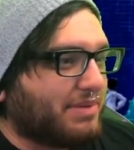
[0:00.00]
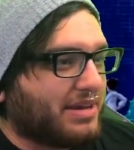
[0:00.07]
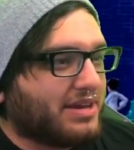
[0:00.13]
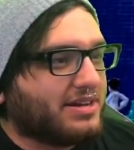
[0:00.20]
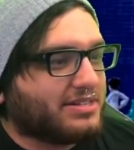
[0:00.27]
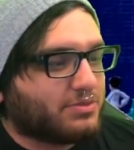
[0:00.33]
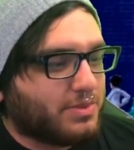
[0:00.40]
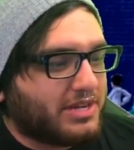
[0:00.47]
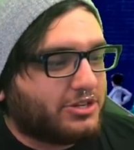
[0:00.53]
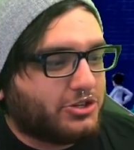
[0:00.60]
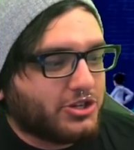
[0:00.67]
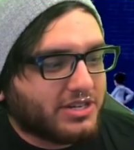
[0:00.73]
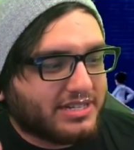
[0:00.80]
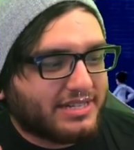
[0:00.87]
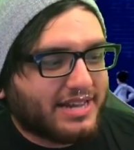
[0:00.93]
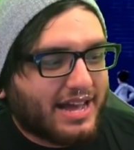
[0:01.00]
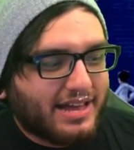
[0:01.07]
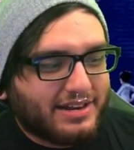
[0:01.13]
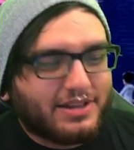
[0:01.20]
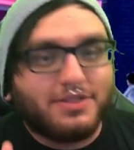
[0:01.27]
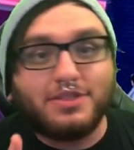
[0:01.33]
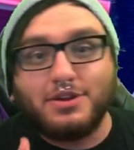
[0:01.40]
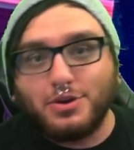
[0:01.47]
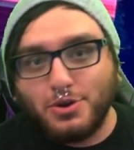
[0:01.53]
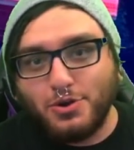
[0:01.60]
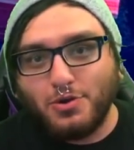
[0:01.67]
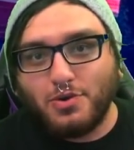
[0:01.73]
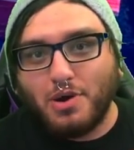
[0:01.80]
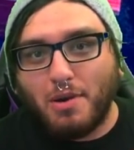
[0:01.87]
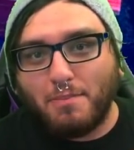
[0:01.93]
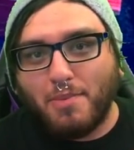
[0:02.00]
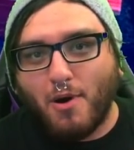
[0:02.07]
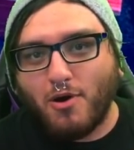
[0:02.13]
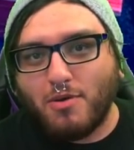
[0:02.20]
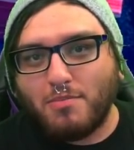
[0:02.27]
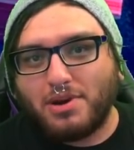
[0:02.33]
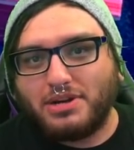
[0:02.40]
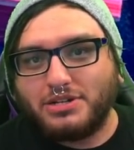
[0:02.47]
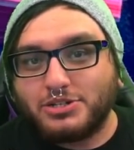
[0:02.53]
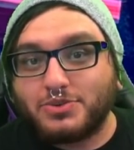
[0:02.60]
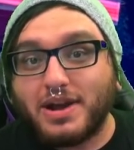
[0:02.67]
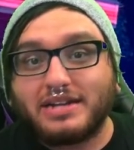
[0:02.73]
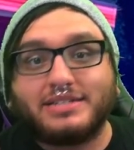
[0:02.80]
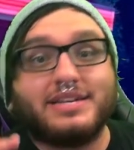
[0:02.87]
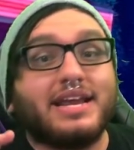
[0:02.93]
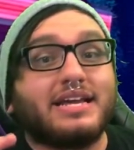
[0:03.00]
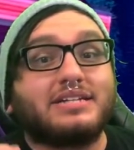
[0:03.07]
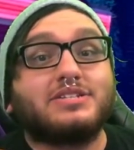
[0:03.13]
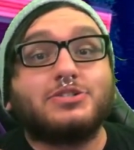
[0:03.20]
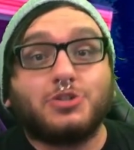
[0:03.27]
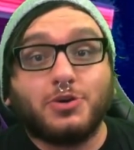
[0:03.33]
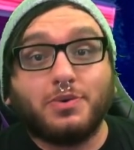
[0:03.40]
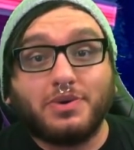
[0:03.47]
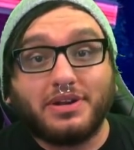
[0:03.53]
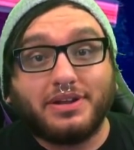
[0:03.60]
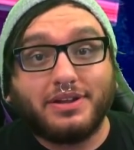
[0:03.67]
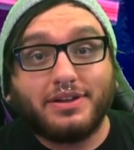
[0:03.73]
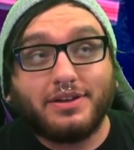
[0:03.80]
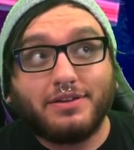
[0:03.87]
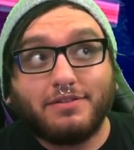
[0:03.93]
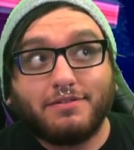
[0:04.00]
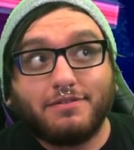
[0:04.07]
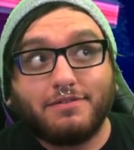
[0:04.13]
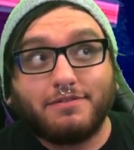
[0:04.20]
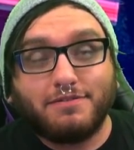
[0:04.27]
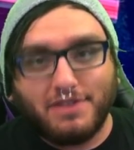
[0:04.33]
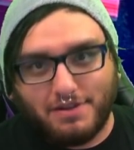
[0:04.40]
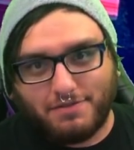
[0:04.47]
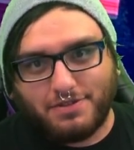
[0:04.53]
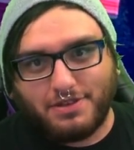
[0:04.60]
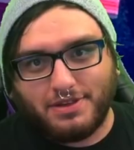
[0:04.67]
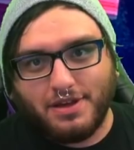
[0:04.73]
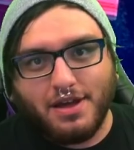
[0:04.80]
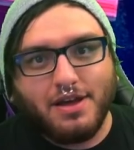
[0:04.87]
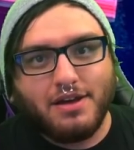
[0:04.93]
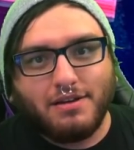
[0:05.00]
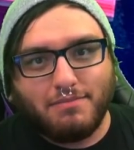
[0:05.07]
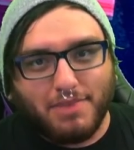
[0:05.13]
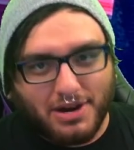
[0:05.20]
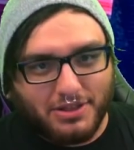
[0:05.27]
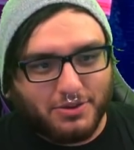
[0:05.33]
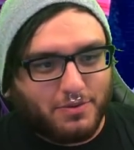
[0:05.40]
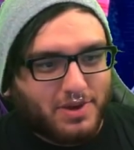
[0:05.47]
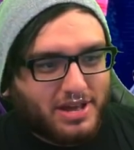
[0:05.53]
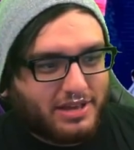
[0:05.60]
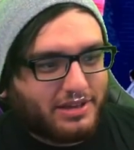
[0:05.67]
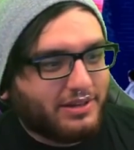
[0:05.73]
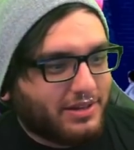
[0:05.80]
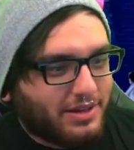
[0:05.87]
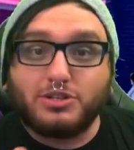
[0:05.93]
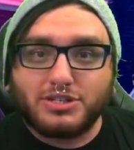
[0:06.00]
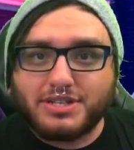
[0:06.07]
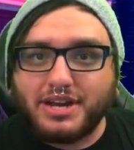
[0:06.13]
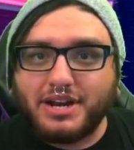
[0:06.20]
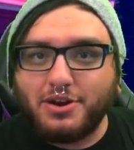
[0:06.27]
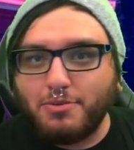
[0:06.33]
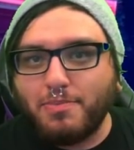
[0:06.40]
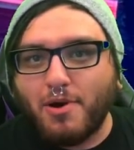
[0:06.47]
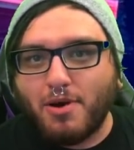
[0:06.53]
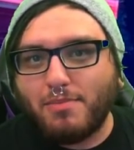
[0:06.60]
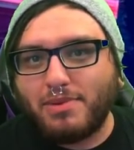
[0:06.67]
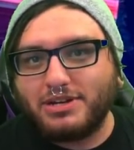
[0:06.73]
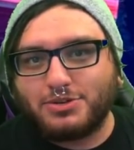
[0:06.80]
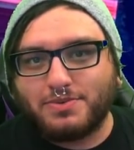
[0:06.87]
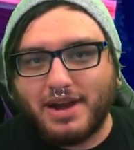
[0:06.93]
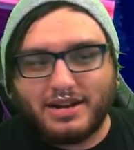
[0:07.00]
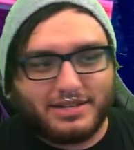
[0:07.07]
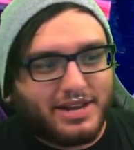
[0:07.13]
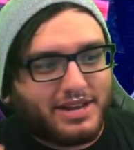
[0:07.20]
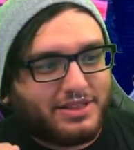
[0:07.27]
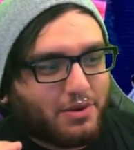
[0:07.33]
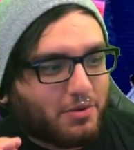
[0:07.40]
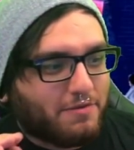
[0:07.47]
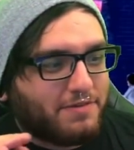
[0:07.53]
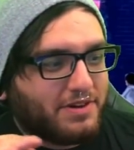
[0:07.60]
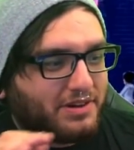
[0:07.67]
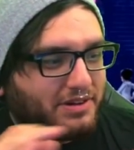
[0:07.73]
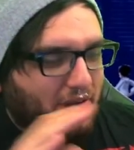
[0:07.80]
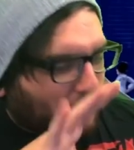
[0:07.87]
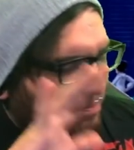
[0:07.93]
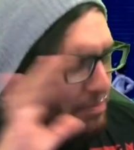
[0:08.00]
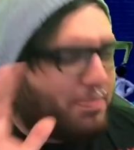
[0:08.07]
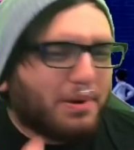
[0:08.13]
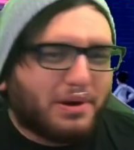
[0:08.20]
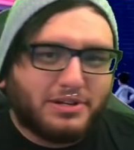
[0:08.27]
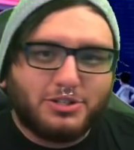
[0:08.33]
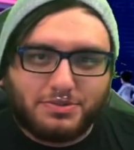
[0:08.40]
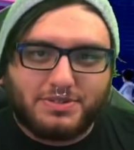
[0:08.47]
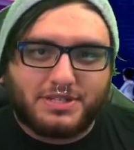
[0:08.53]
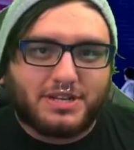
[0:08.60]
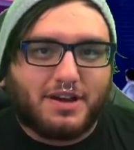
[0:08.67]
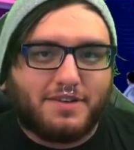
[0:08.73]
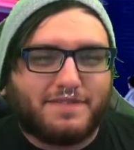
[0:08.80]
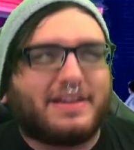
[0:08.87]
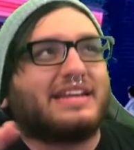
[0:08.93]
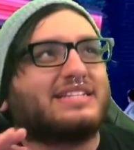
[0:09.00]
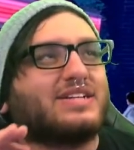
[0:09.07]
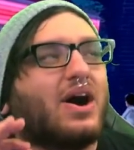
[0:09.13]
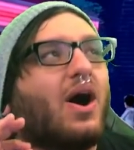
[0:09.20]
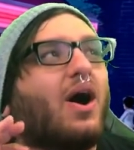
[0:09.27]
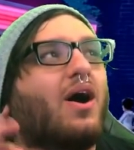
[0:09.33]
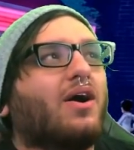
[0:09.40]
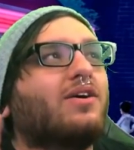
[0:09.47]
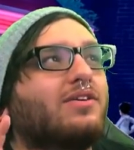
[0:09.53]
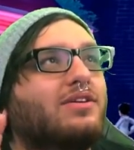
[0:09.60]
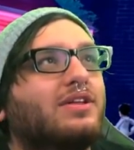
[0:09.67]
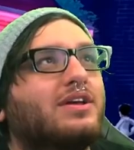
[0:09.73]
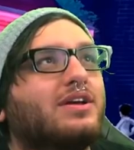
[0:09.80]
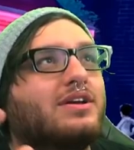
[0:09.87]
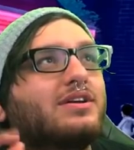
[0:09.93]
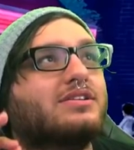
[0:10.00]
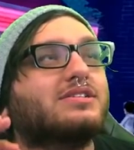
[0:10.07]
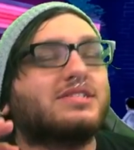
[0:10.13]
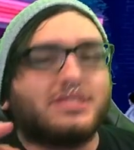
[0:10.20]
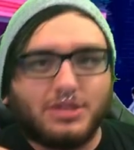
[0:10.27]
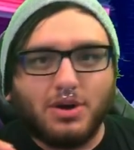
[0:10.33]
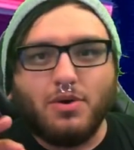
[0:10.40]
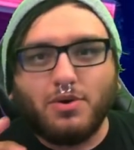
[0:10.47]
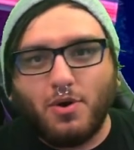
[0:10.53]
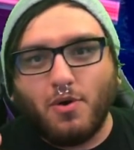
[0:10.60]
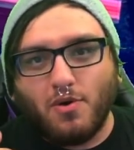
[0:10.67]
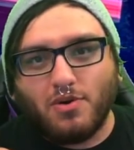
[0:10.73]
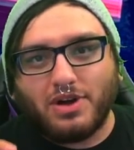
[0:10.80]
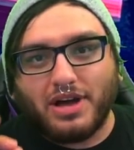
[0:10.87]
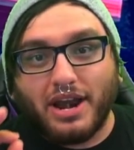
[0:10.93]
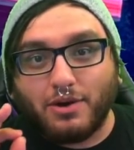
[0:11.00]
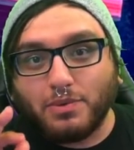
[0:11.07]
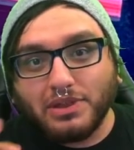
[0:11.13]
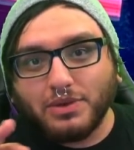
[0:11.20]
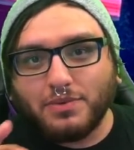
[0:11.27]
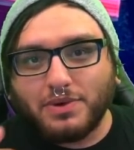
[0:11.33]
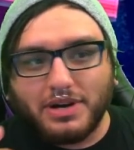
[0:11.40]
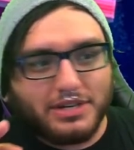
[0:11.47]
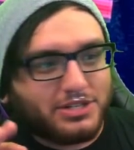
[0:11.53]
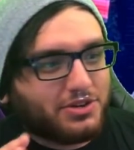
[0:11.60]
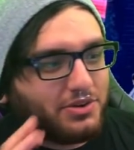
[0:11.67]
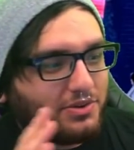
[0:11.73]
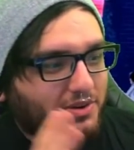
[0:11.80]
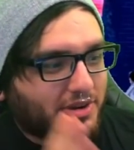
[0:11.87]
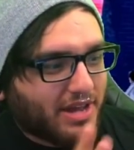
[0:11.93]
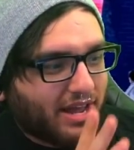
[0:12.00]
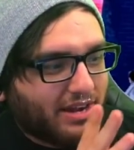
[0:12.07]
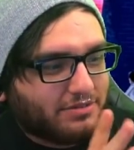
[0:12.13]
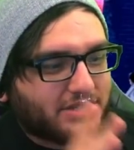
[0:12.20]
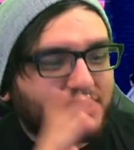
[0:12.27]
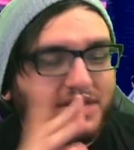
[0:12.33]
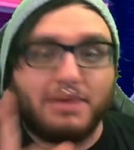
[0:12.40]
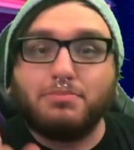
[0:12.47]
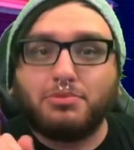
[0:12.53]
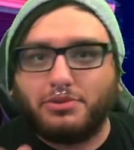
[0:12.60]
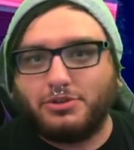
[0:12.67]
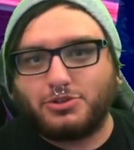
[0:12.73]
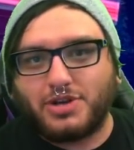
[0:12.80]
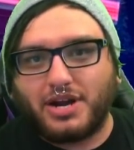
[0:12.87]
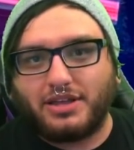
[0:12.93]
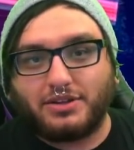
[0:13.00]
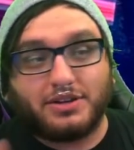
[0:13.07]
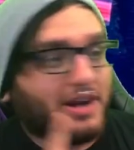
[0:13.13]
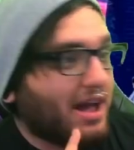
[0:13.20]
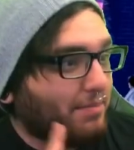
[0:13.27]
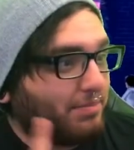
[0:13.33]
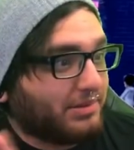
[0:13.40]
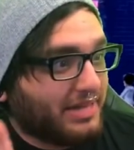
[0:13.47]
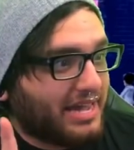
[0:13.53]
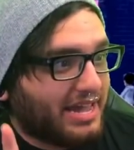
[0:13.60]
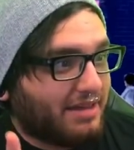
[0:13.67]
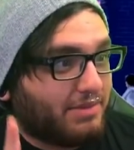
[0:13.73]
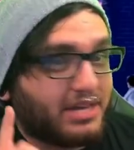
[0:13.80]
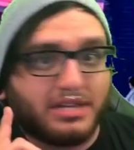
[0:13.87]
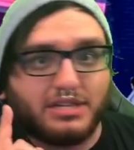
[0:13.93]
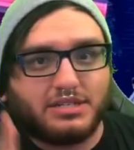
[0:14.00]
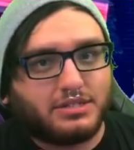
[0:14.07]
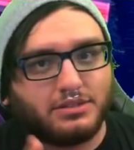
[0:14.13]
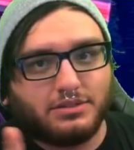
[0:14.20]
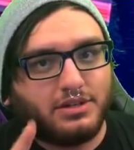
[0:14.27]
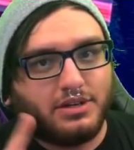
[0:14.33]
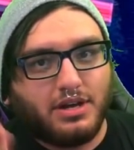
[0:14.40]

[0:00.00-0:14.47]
because we just got the new Pokemon Direct. Today is June 5th, by the way. We just got a new Pokemon Direct and they revealed a bunch of stuff and it's all so cool, and I really wanted to kind of skim through the trailer, not play it because